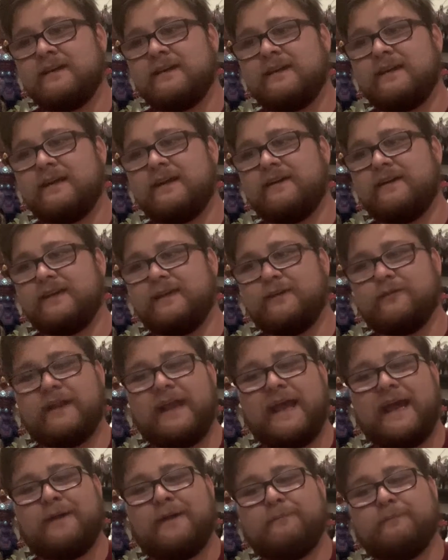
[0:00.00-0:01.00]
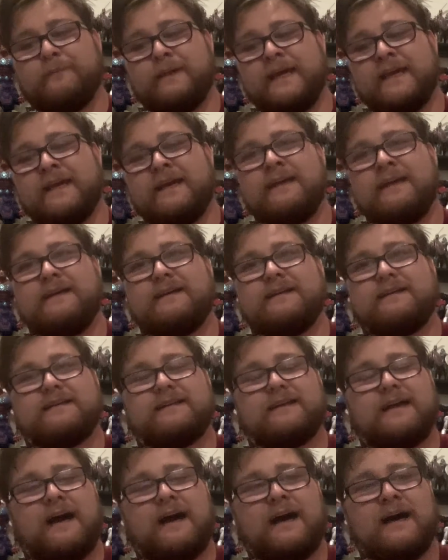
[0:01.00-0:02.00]
even Aunt May
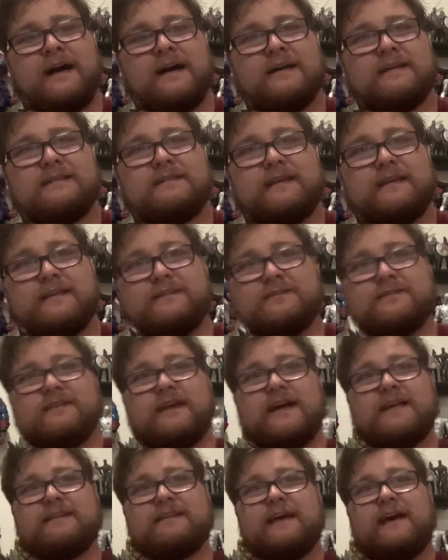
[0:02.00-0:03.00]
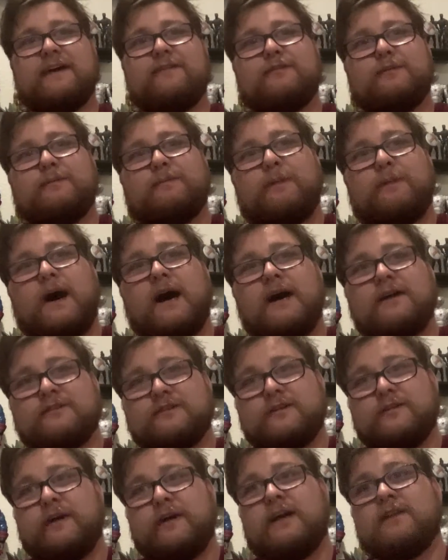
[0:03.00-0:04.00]
tends not to have a
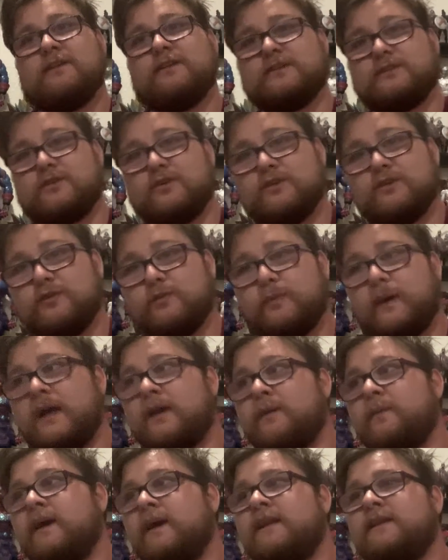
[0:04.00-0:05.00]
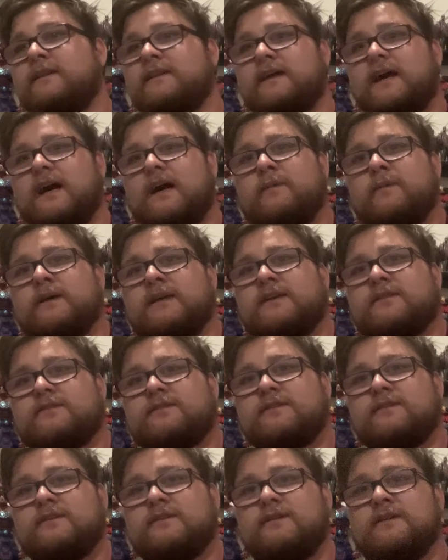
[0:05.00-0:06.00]
positive outlook towards Spider-Man in the
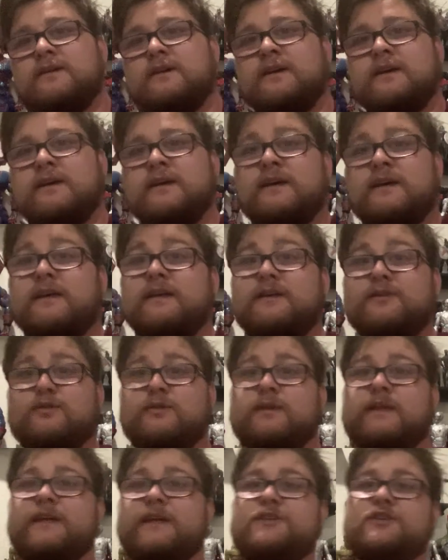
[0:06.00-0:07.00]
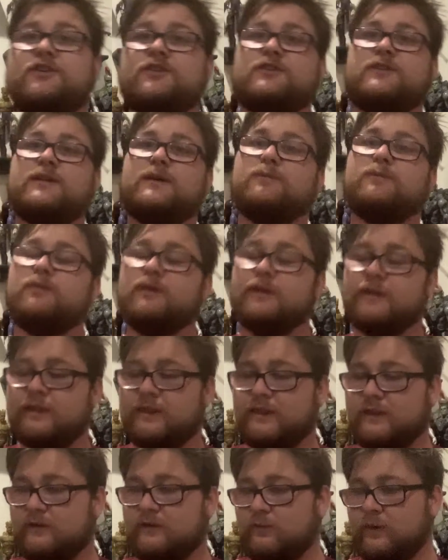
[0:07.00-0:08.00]
comics. His relationship
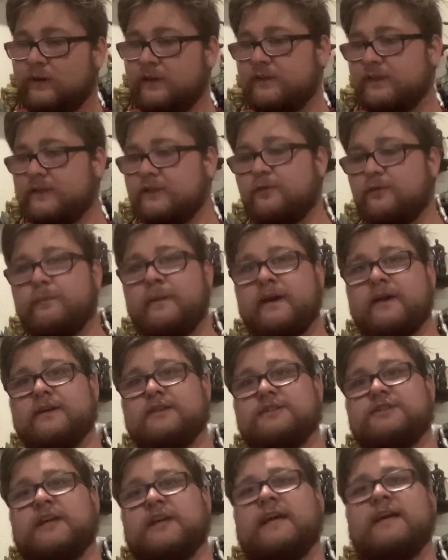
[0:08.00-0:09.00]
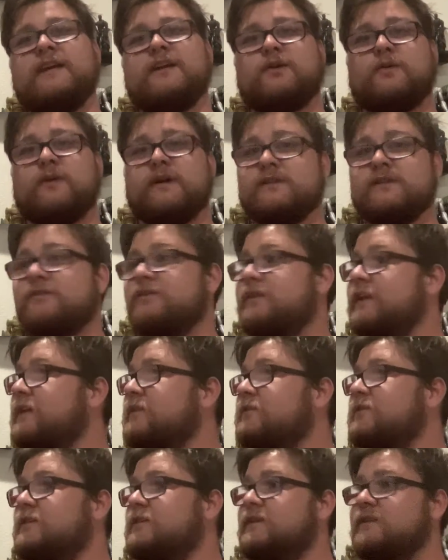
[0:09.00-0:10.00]
with, whether it's Mary Jane or Gwen
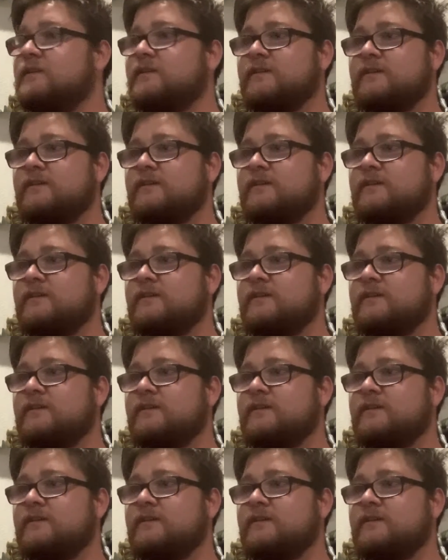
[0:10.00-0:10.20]
Stacy,